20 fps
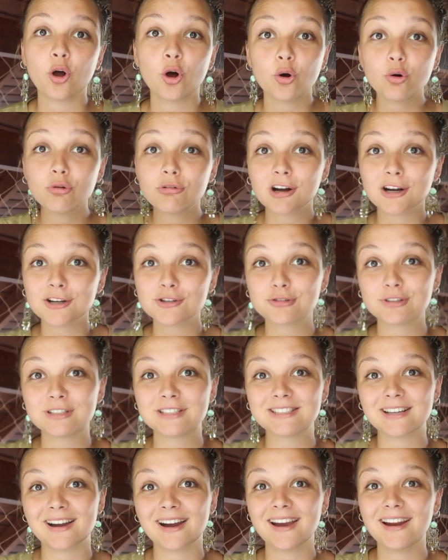whole
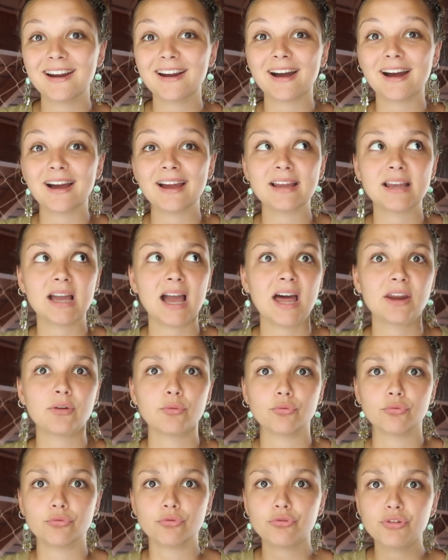countryside. I had a
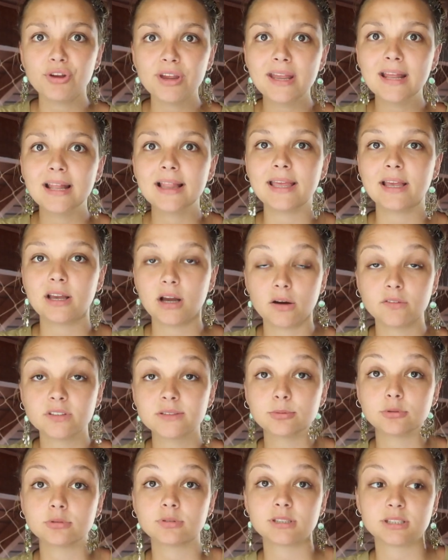really
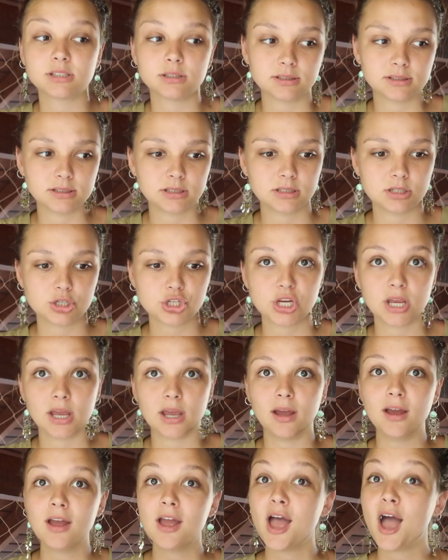comfortable
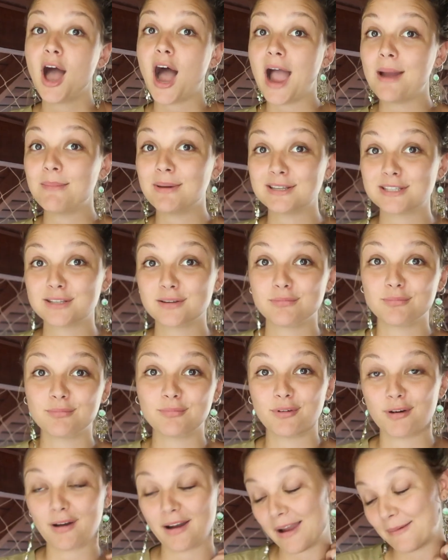chair. I met a
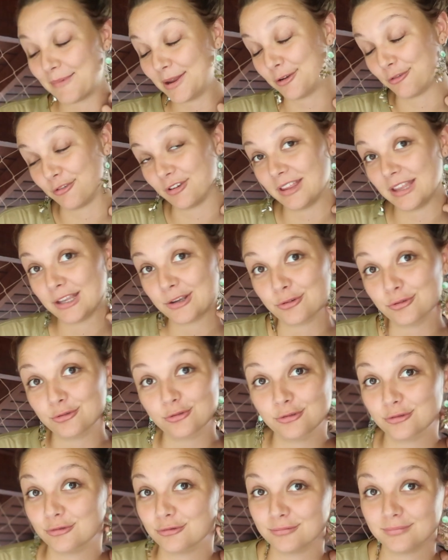really
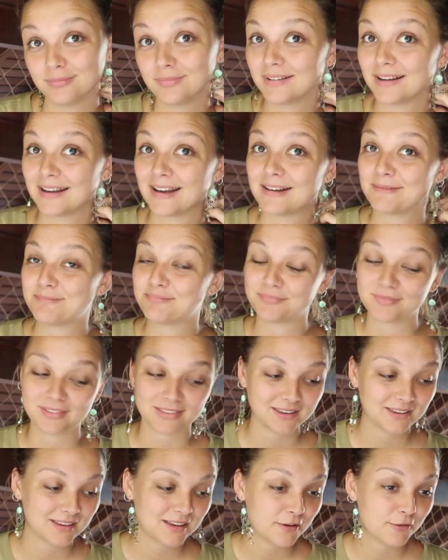cool
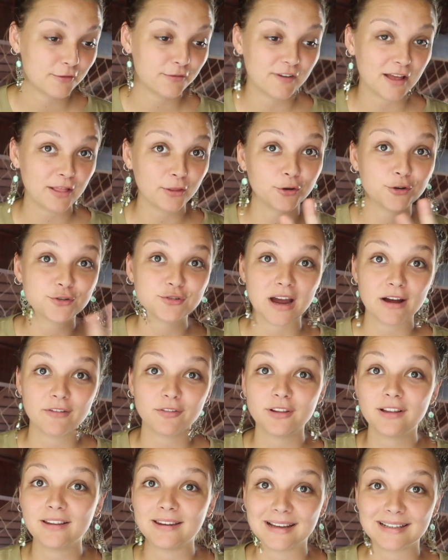fellow
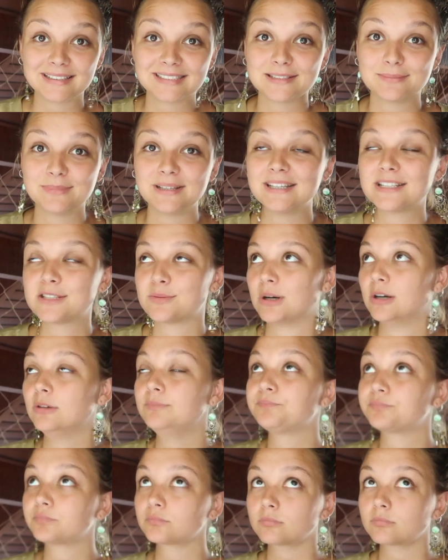traveler next to me as well.